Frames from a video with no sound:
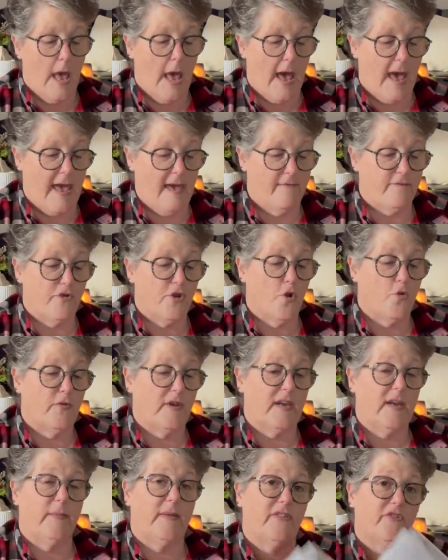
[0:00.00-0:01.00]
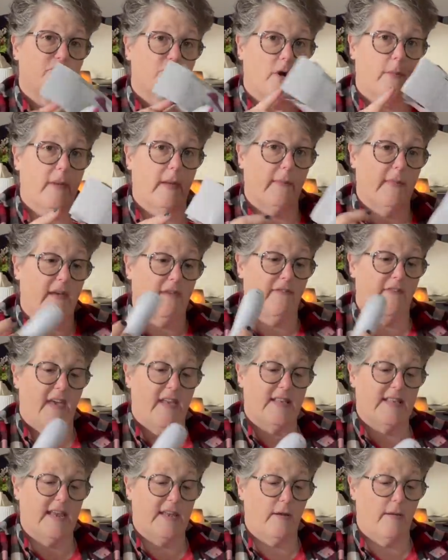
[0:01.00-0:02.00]
I have no need to be scrubbing my
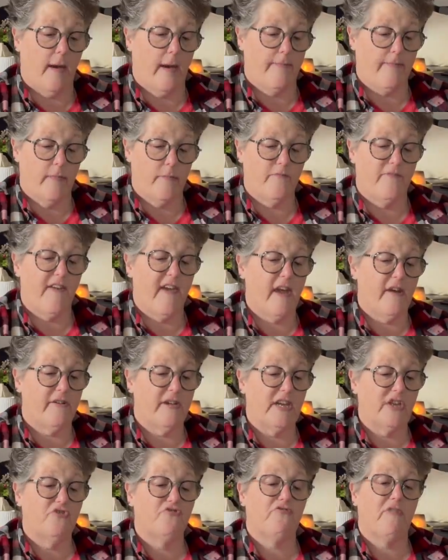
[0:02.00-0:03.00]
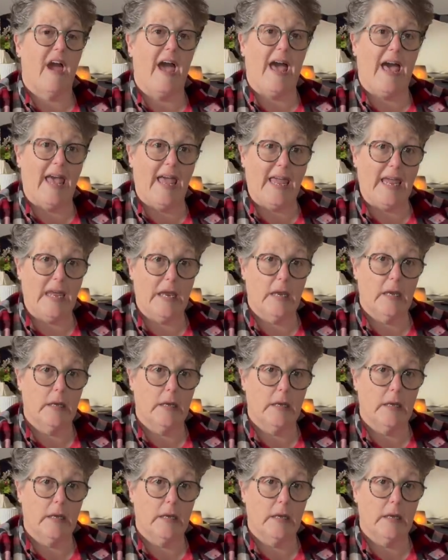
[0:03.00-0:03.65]
face. I, I'm very dry,